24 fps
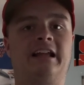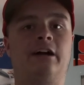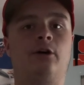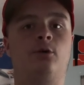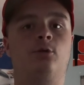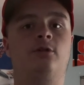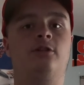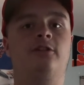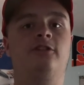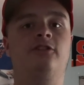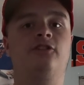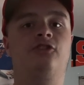
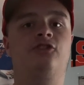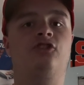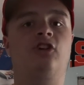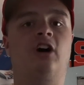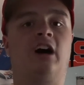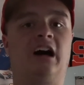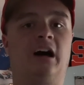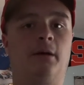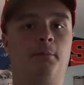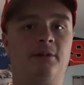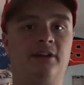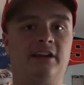out
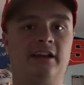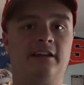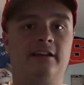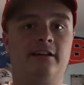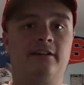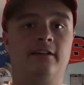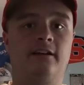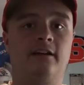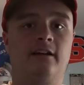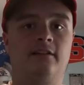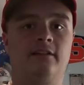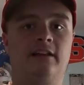dominated.
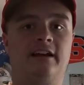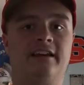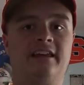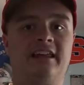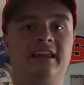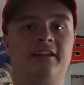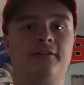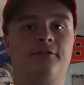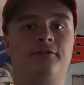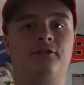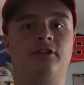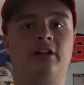Like
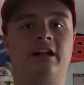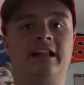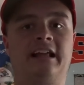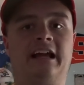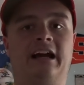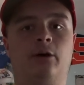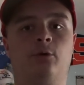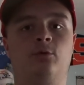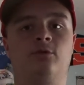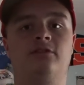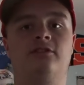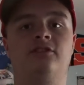he flat
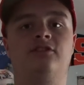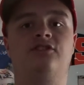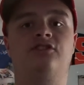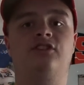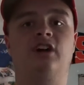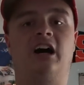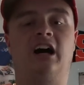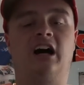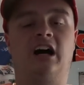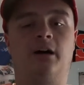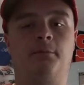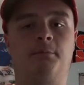out
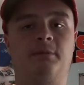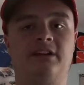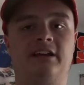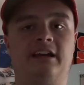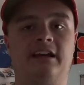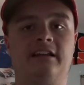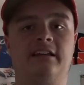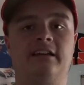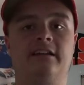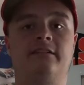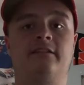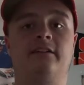
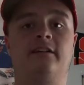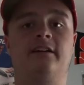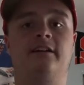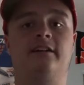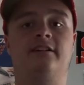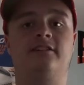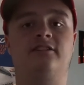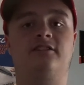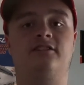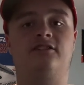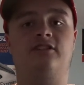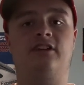dominated
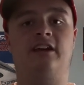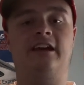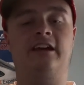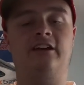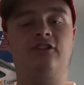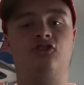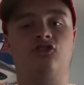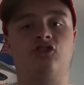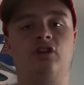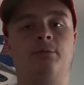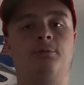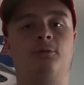
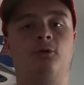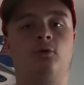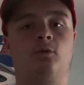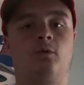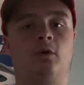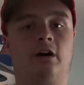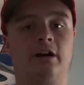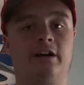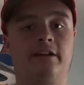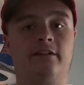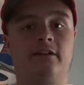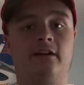stage number
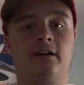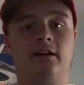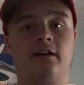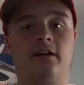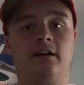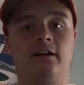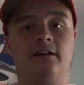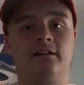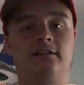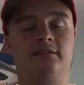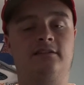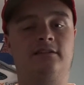one.
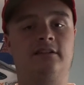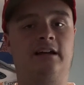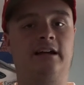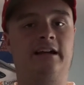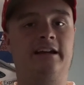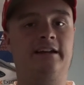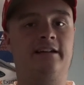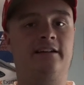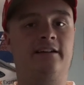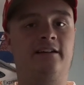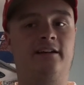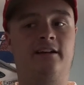
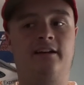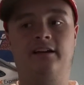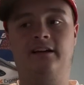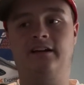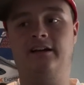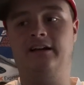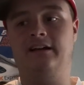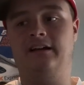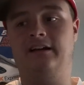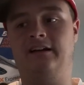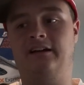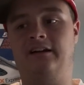Like,
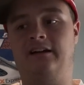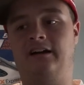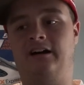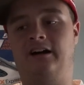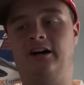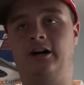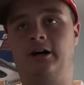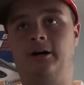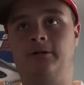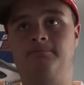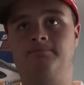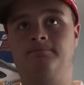
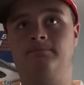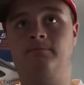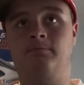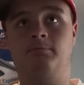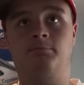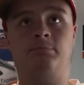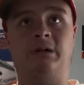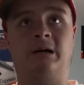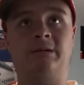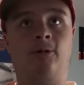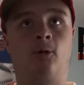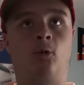
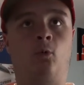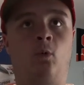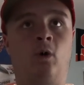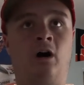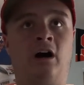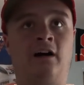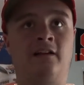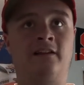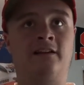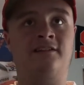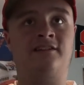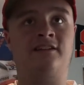Bubba
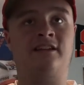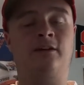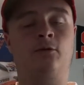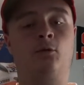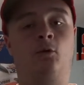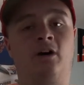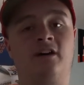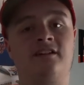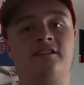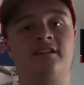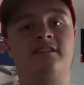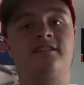Wallace, he
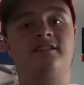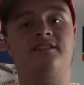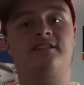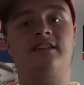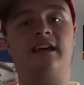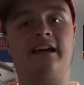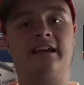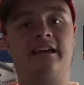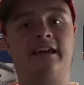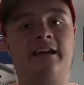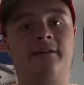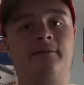was in
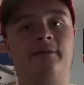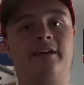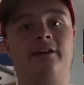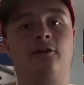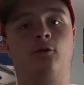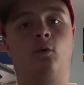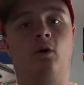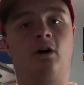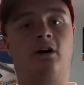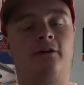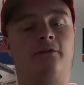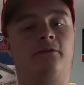second. He
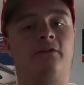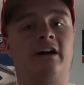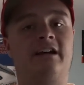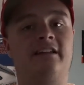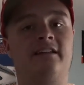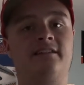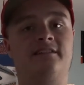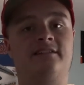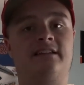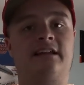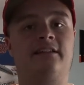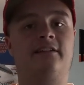qualified
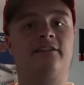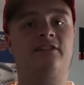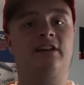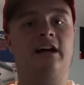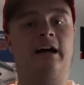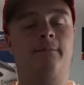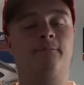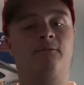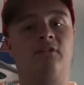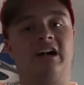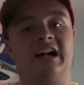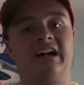inside the
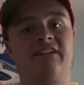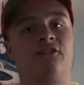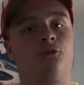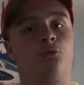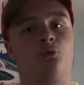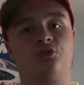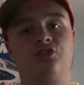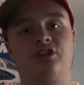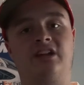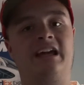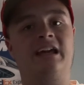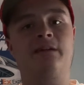top five and
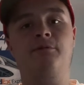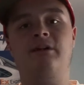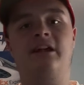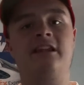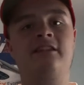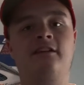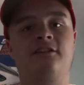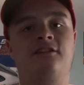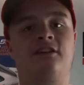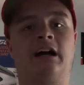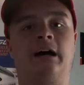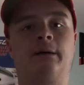was in
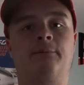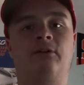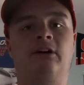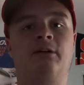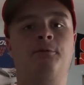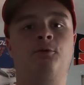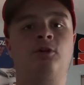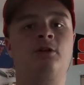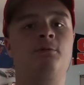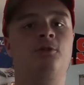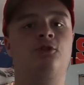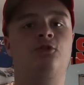the top five
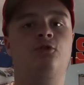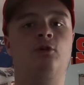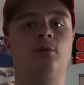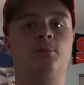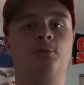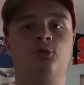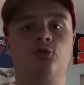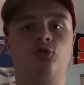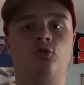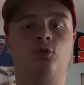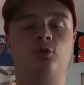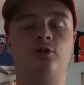pretty much for the
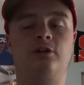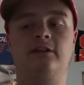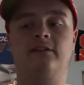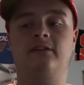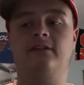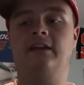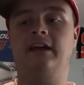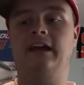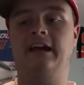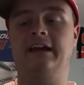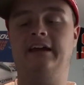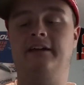majority of the
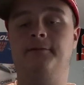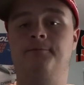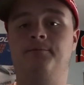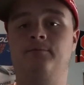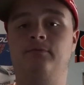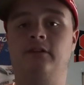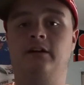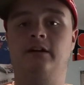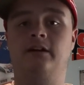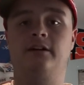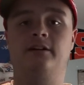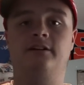day.
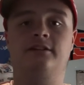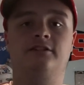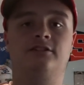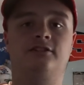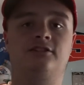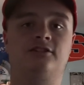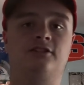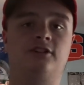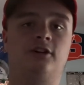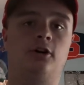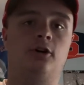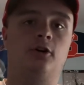
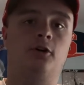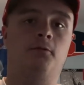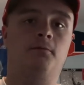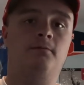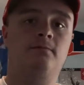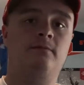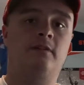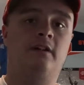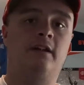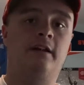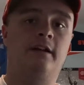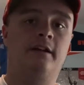So,
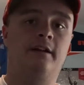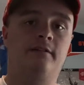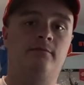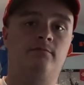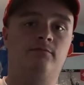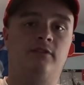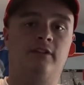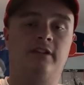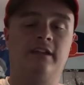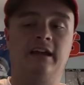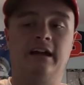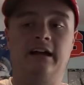
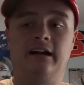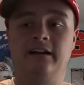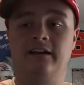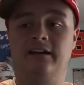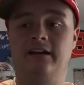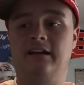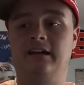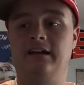yeah.